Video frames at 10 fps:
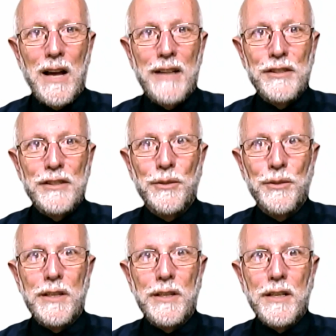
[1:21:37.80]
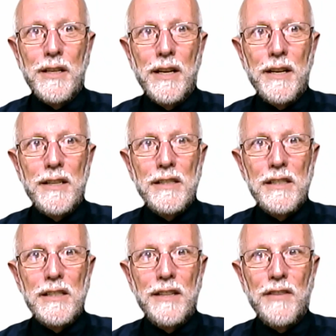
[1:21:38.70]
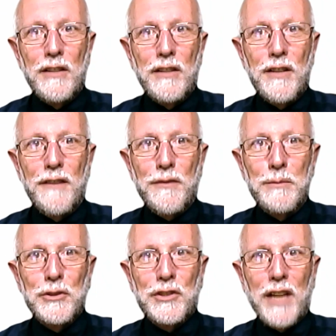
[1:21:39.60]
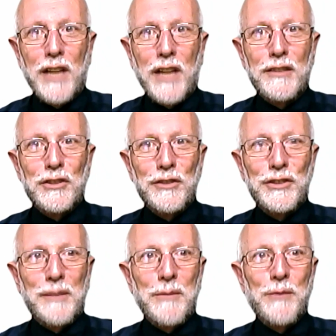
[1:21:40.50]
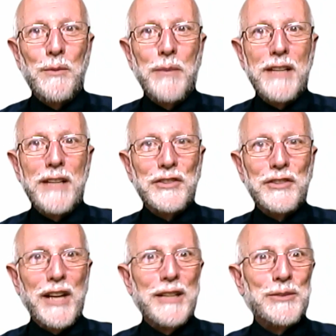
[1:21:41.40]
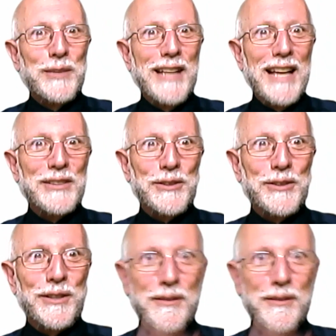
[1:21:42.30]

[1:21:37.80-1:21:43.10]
He's doing it again. He's leaving uncomfortable silence, so somebody will break the silence with an answer.